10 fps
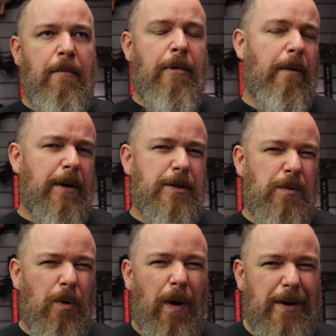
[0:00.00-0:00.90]
Probably because
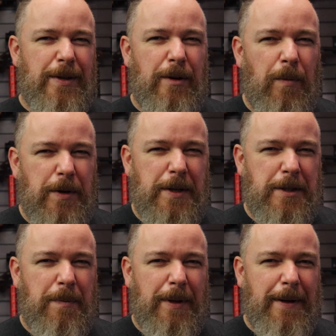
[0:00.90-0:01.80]
it requires a little more
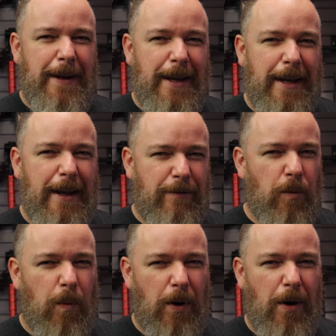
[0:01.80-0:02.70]
discipline. You have to
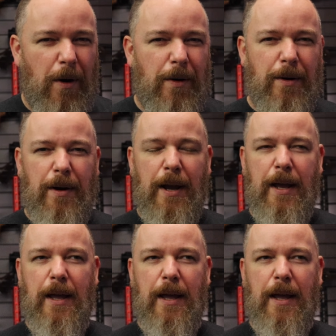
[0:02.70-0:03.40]
work harder.